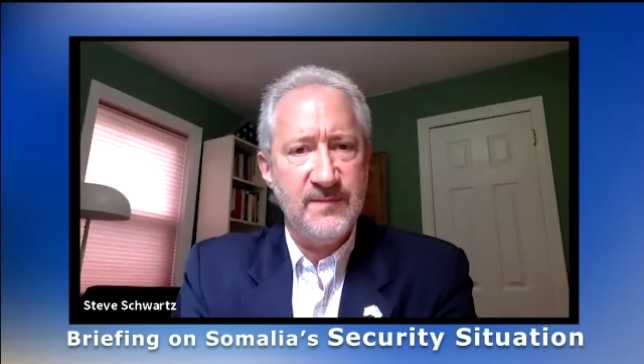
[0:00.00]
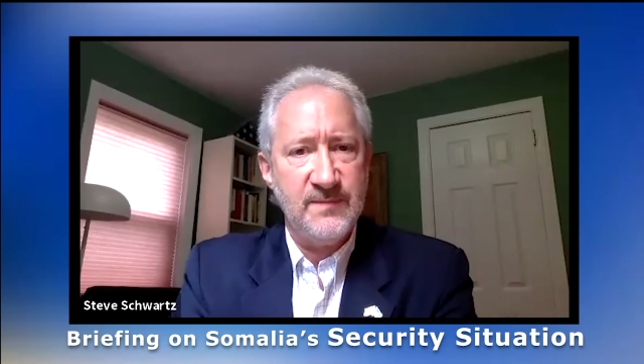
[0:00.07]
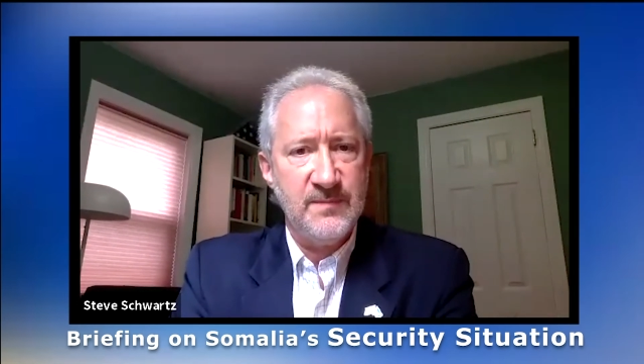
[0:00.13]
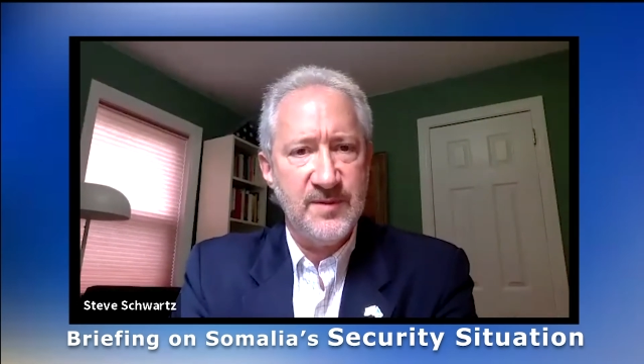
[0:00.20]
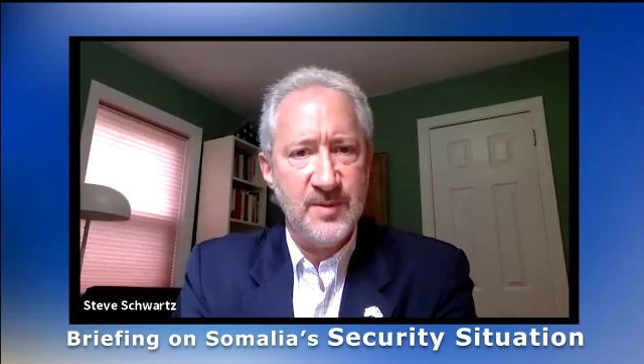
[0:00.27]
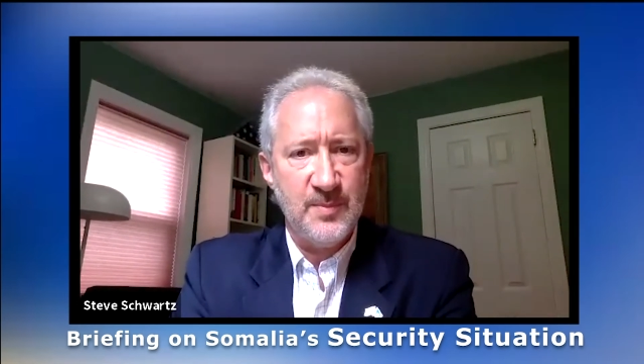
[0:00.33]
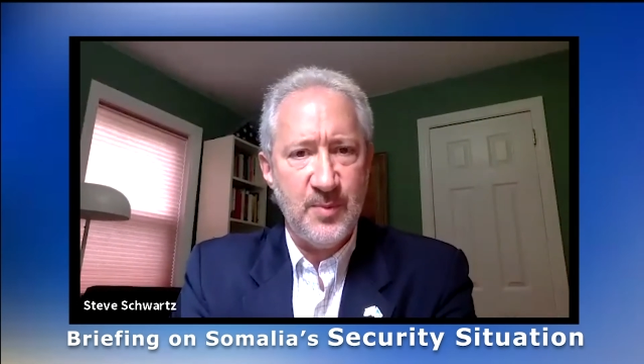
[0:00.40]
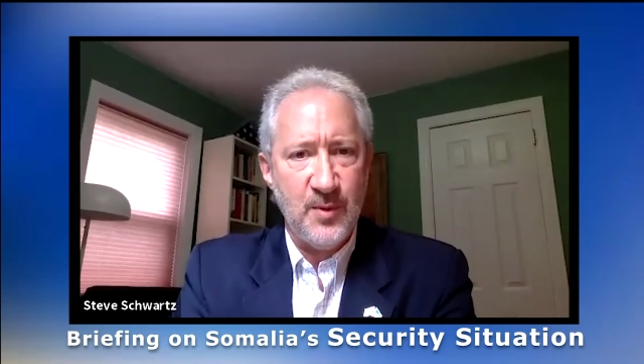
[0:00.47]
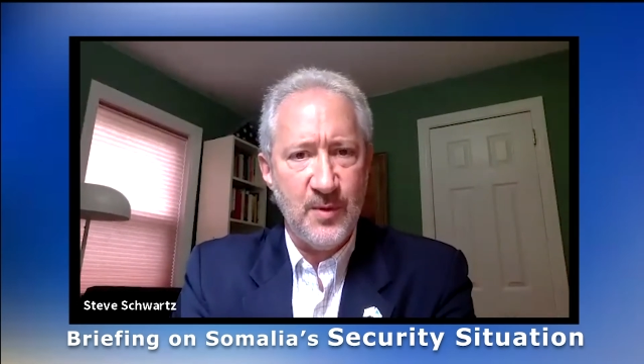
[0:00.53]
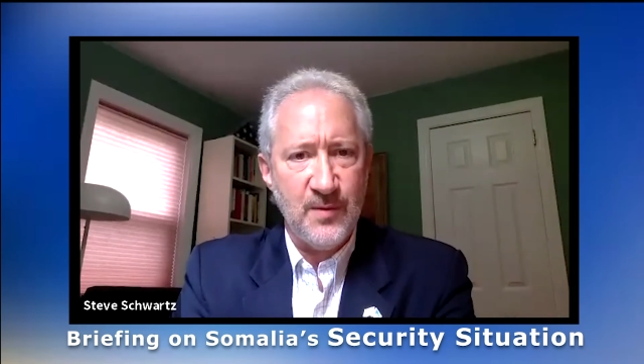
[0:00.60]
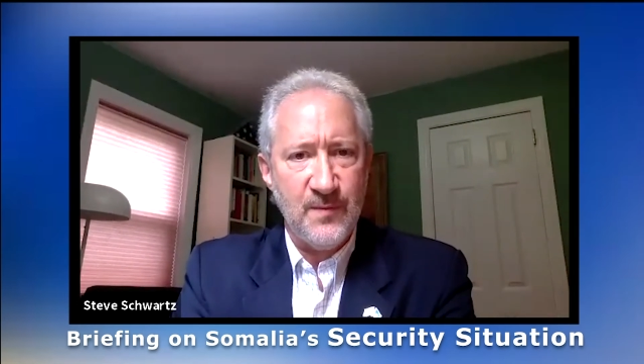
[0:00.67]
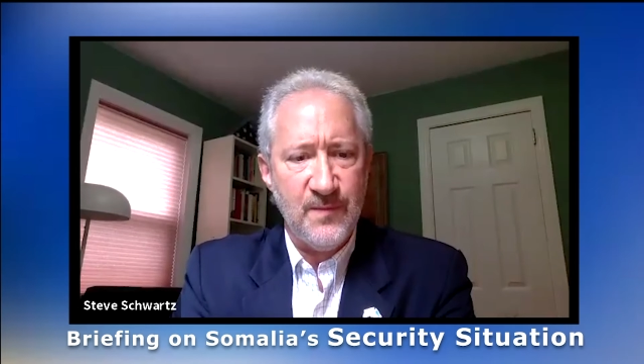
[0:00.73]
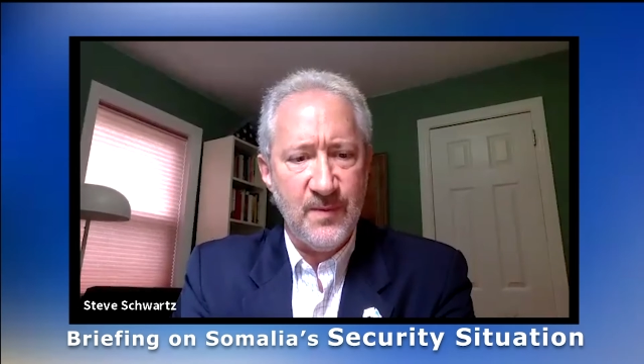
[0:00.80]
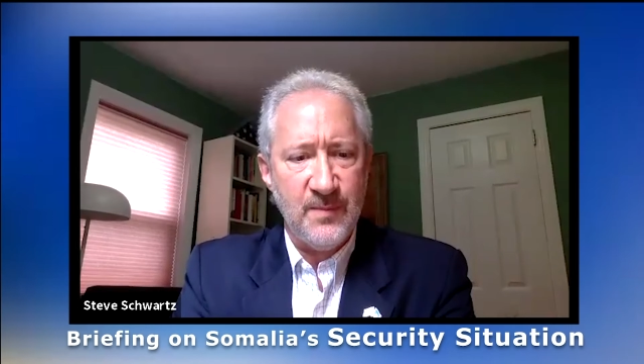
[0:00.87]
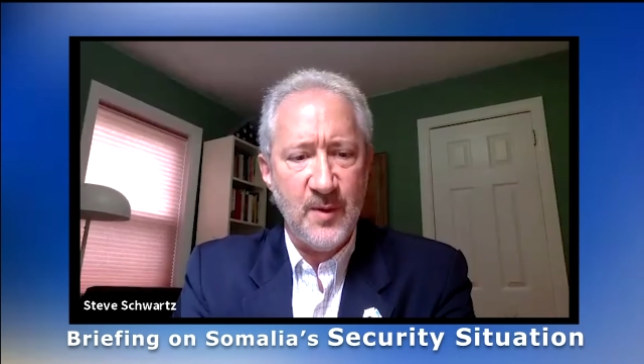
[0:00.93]
support
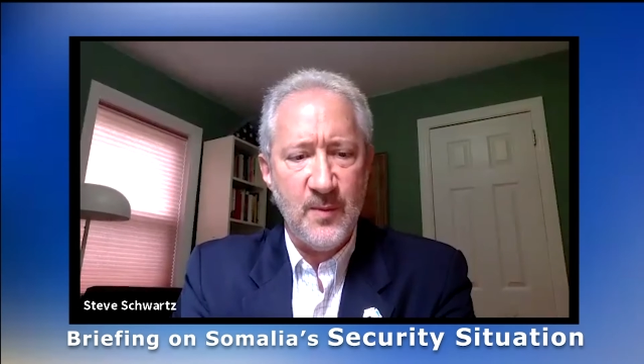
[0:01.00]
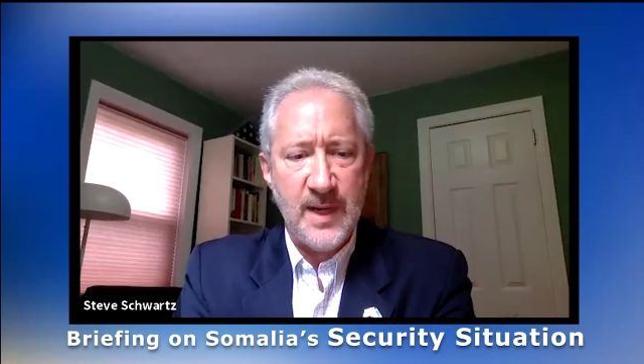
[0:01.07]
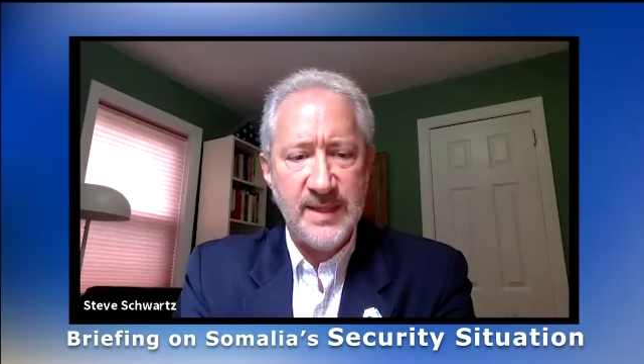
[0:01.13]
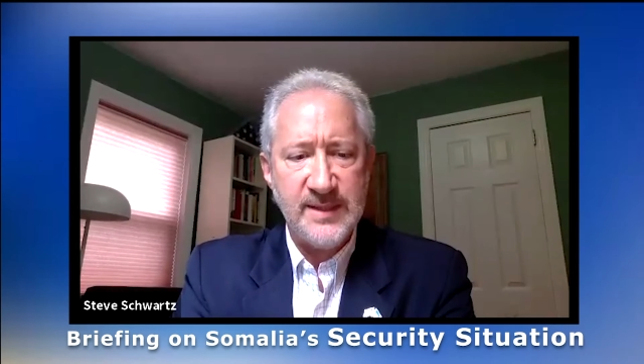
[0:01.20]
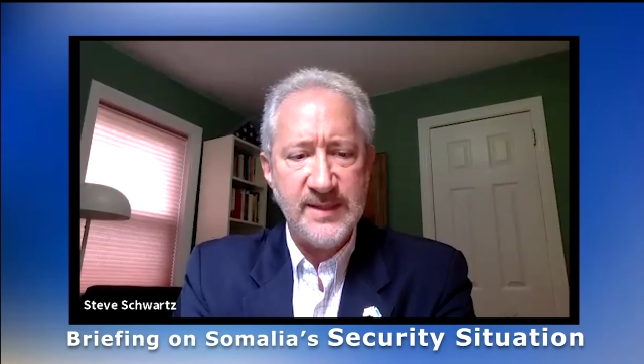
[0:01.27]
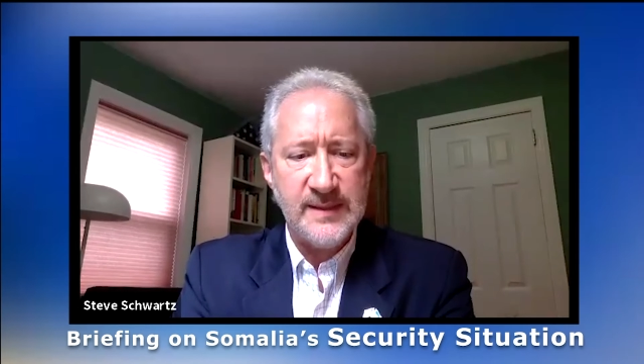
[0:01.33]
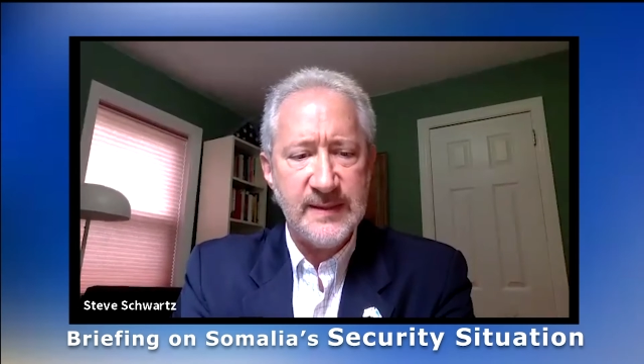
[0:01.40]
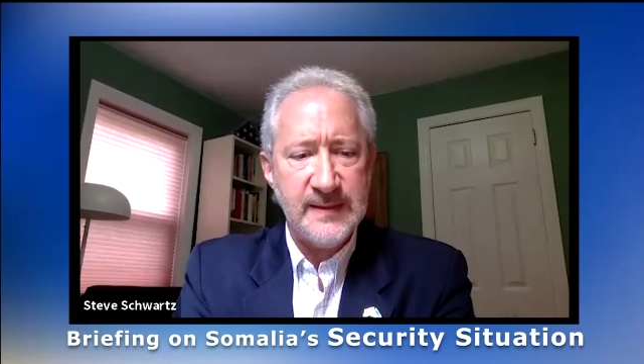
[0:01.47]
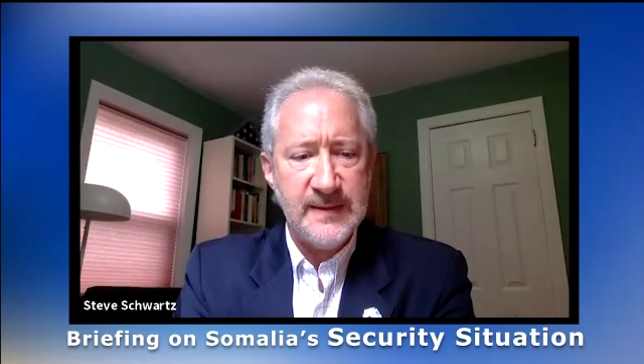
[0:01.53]
from the West.